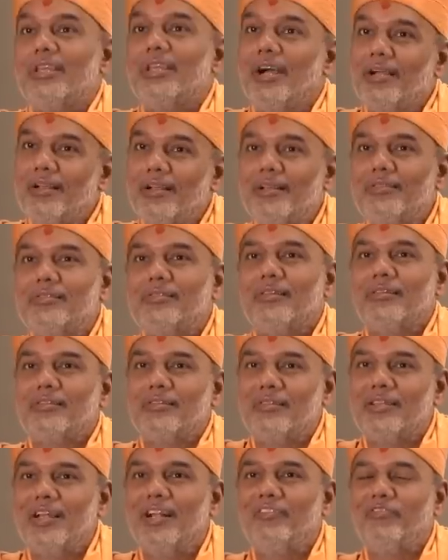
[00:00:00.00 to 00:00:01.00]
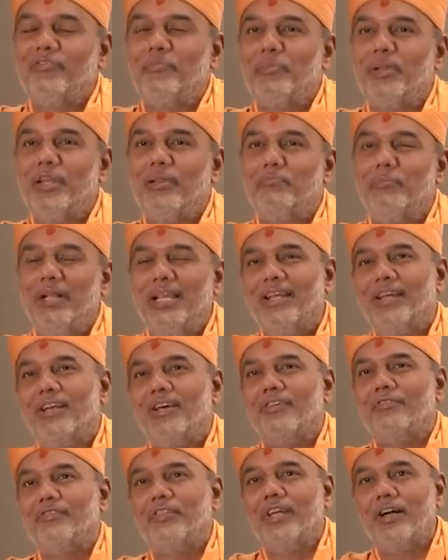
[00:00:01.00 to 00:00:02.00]
youngest self made
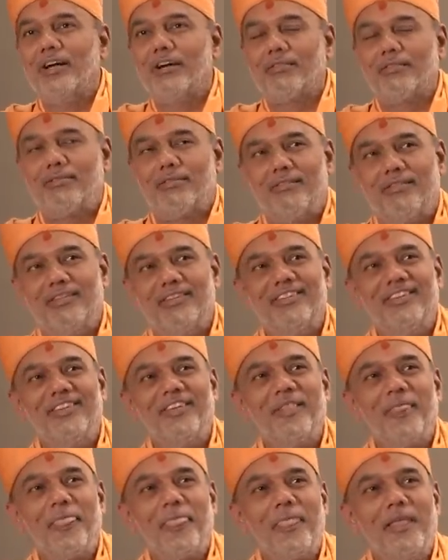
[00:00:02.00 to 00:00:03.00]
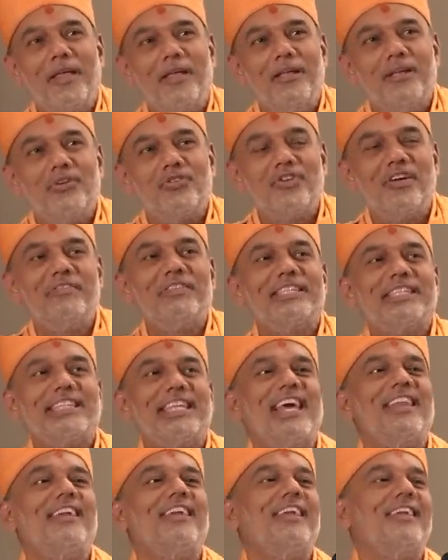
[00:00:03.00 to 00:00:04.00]
billionaire of the earth Travis
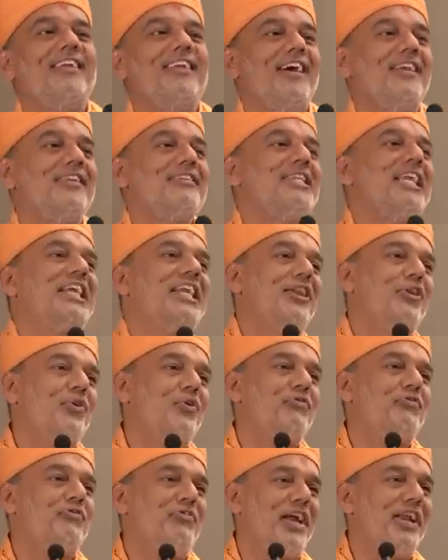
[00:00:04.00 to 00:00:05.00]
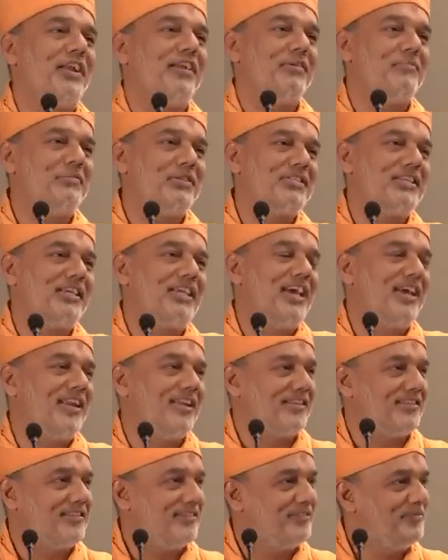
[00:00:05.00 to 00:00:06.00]
Kalanick and his little known friend, Mr.
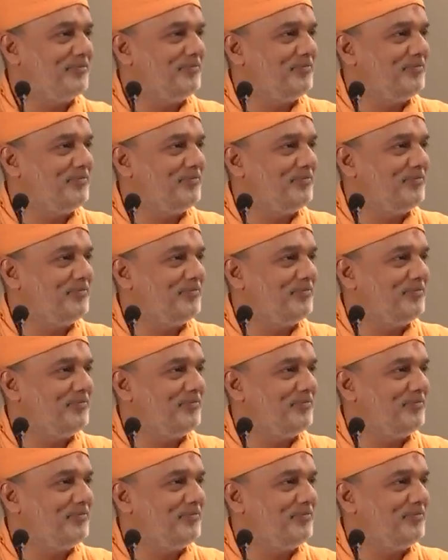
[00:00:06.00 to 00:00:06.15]
Garrett.